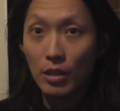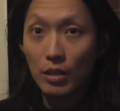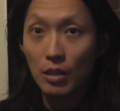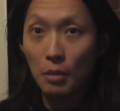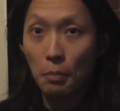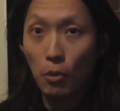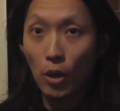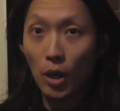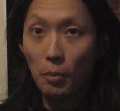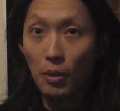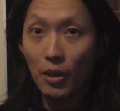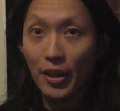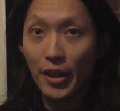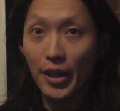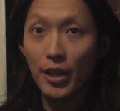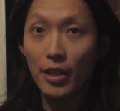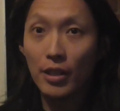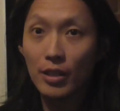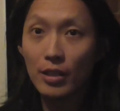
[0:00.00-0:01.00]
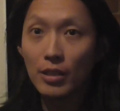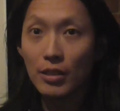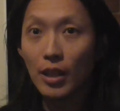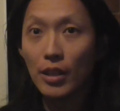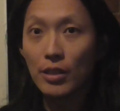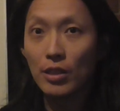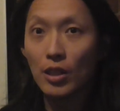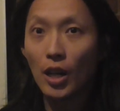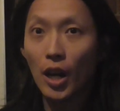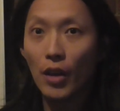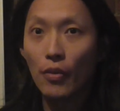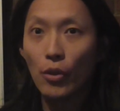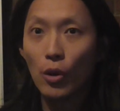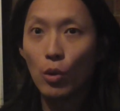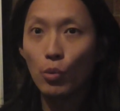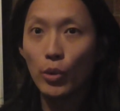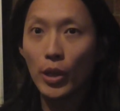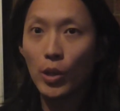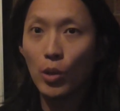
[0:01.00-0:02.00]
The problem here is that there are
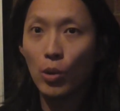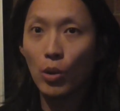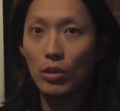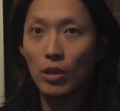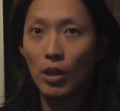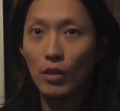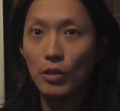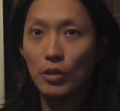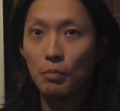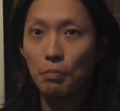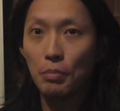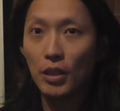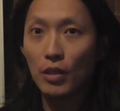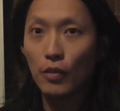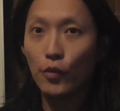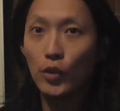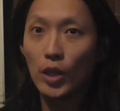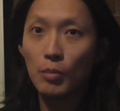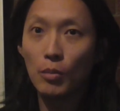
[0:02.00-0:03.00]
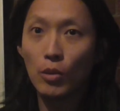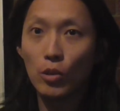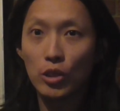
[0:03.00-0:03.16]
no record of big frame